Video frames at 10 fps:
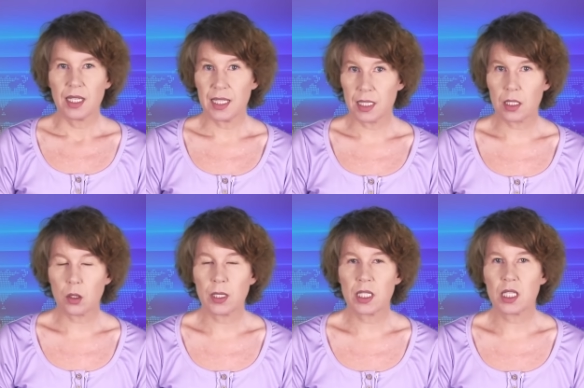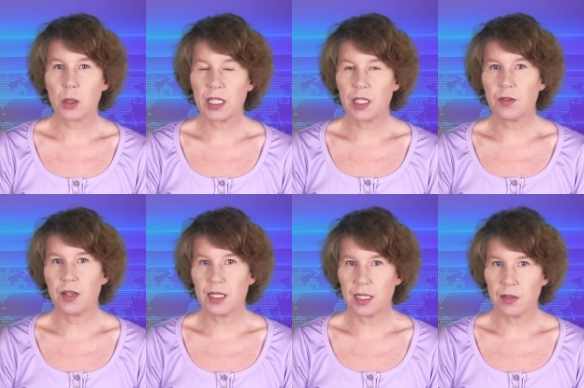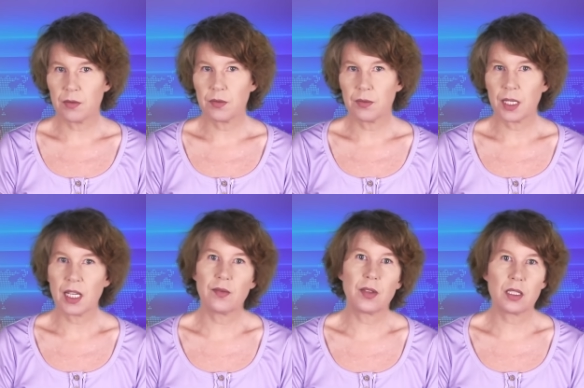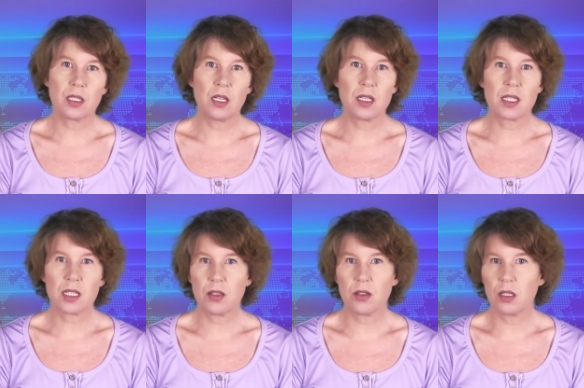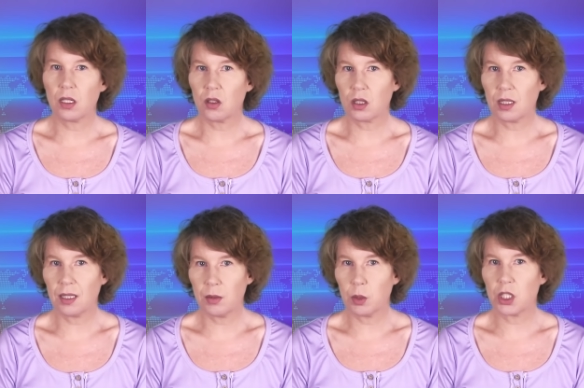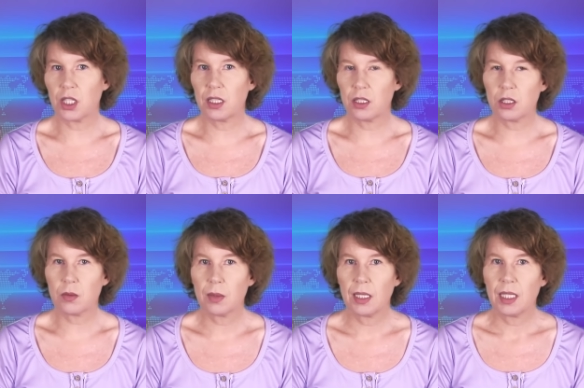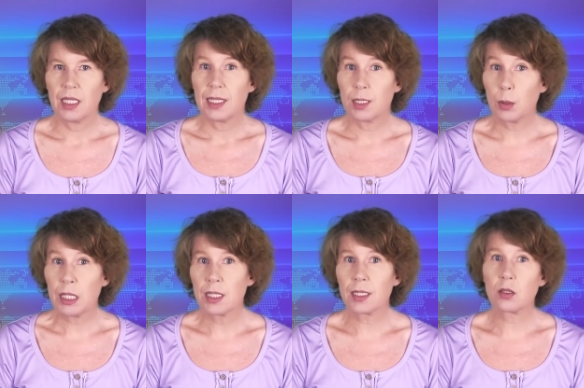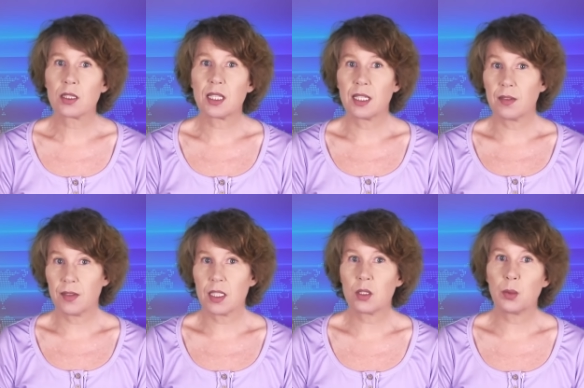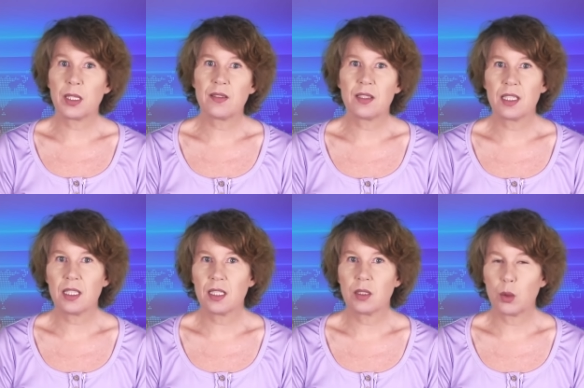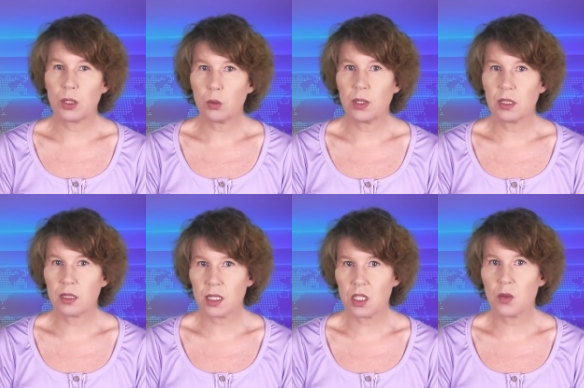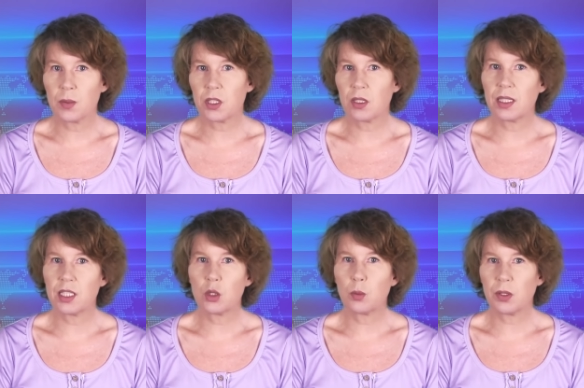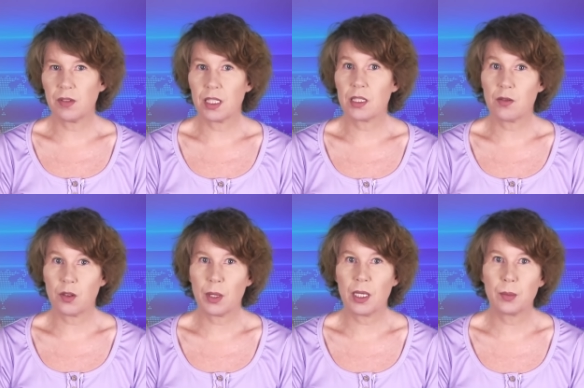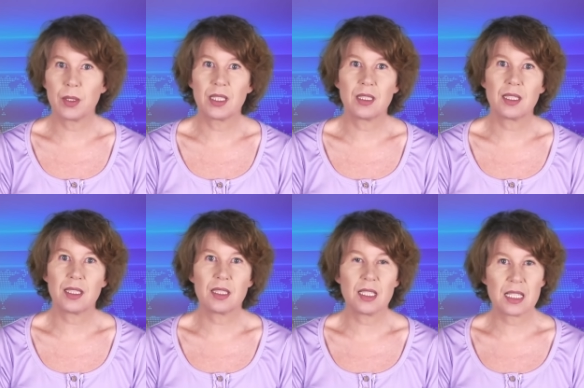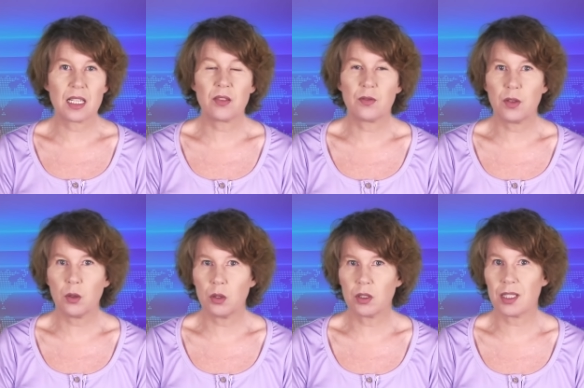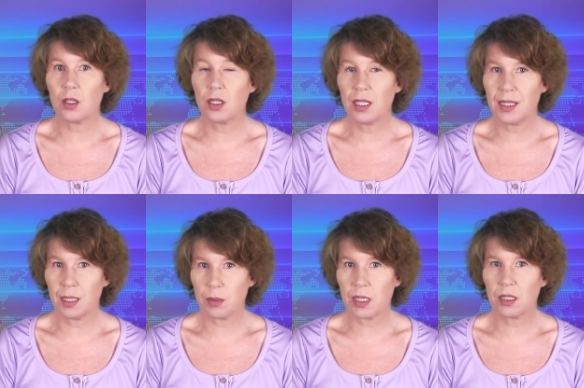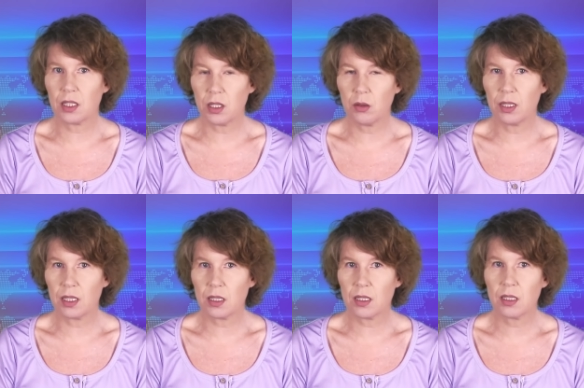It's twenty twenty-five and the tide's turning on climate change. To me, it looks like this will be the year when we'll stop trying to prevent it from happening and instead focus on adapting to it.